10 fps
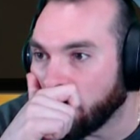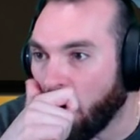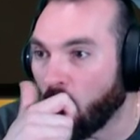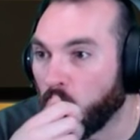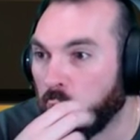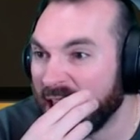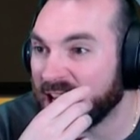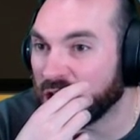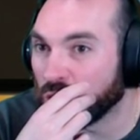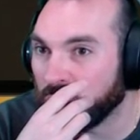
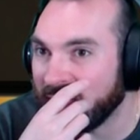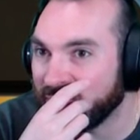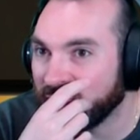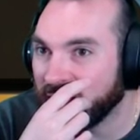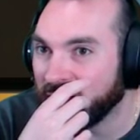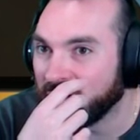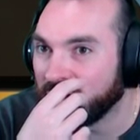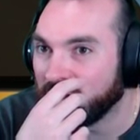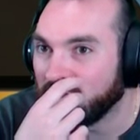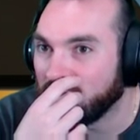Awaken Raven?
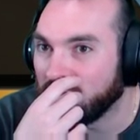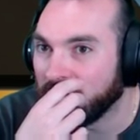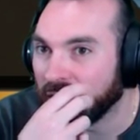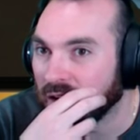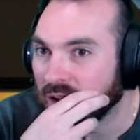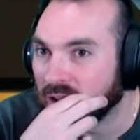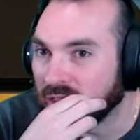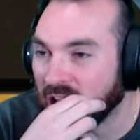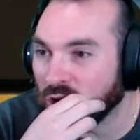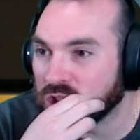
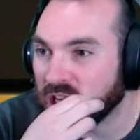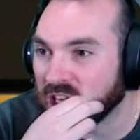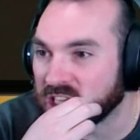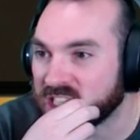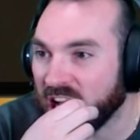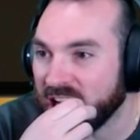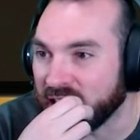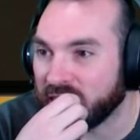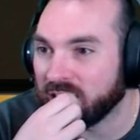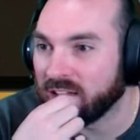That looks like what? a scythe.